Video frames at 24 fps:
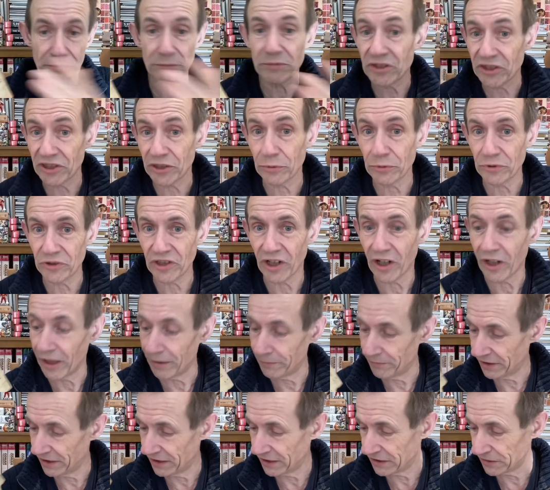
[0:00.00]
It was still
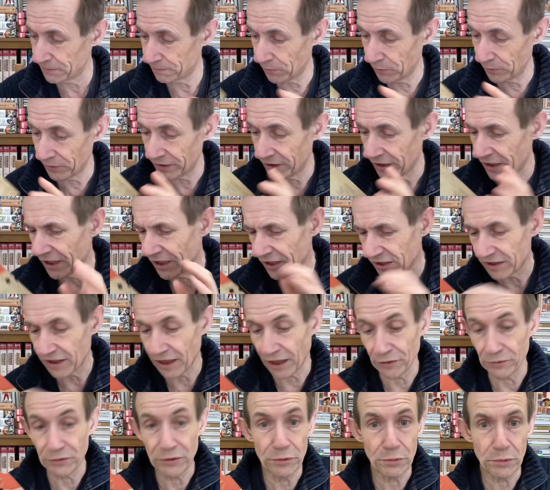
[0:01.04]
timely at this point,
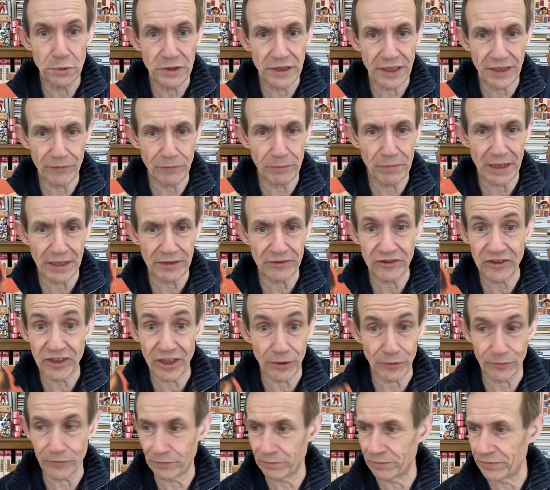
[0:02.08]
though you would never be able to
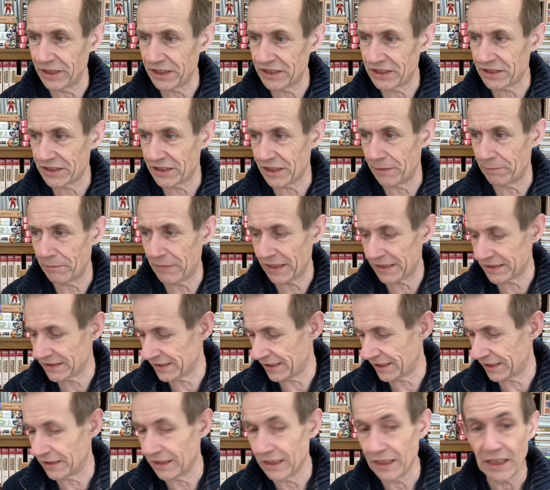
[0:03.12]
tell from this uh,
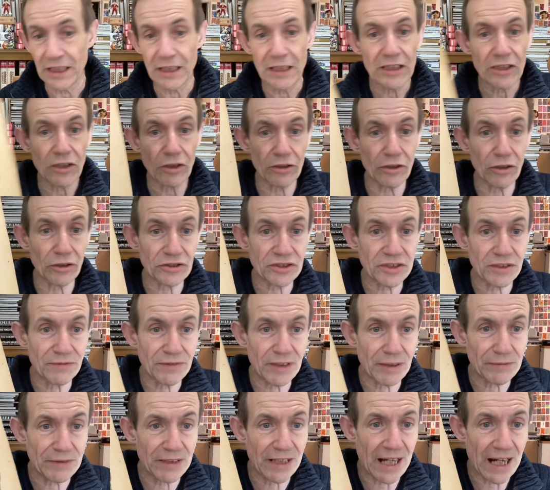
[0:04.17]
magazine. Got lots of
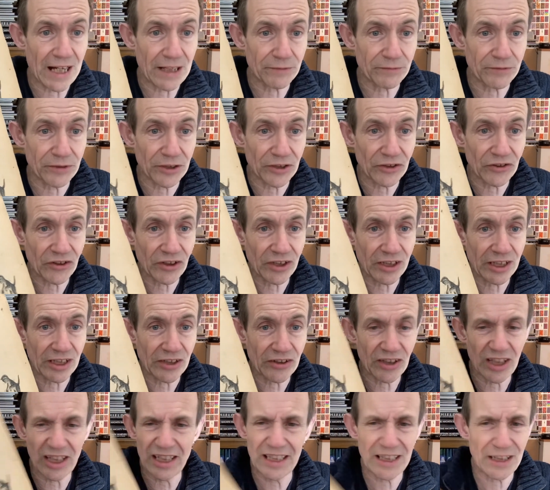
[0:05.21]
lovely adverts in
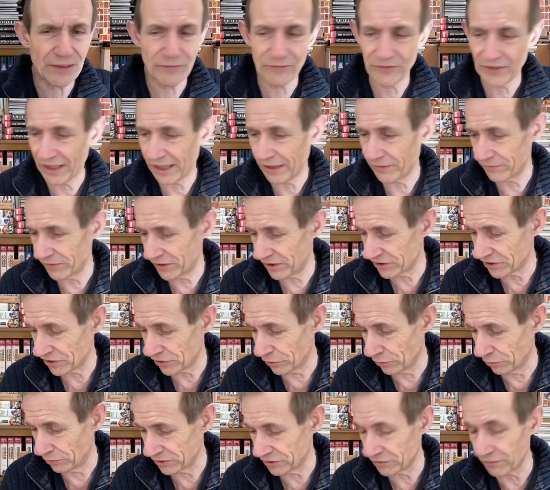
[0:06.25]
this. I love the adverts,
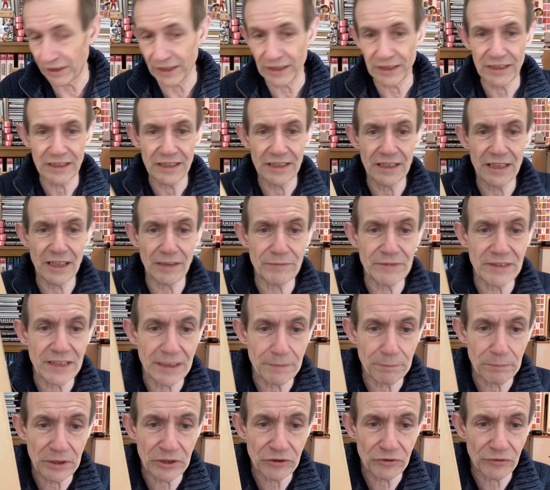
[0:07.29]
always great. Lovely
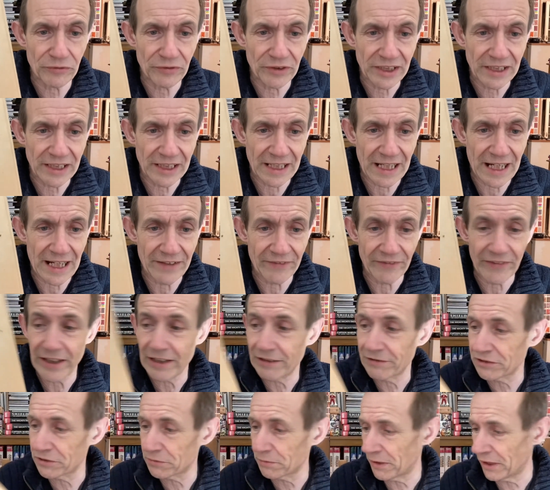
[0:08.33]
picture of a cat
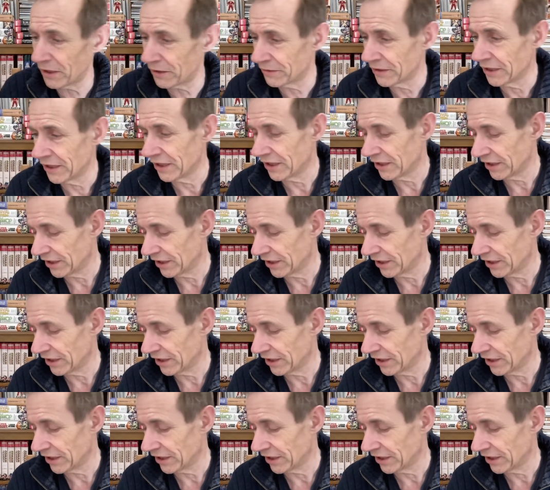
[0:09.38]
there as well.